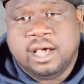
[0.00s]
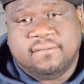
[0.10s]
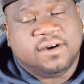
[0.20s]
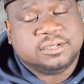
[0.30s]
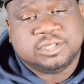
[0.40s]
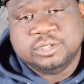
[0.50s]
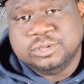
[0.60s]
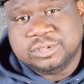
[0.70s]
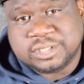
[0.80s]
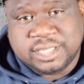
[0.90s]
I've also
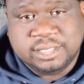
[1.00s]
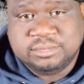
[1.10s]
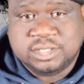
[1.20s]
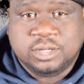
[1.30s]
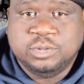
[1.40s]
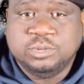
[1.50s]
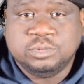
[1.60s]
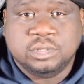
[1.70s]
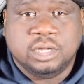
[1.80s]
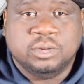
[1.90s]
used the Kimzo,
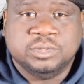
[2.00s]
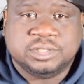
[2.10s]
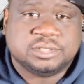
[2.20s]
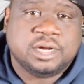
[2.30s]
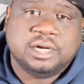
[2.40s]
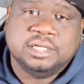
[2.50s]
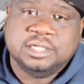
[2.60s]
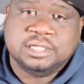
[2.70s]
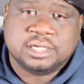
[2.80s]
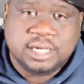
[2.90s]
which is currently in the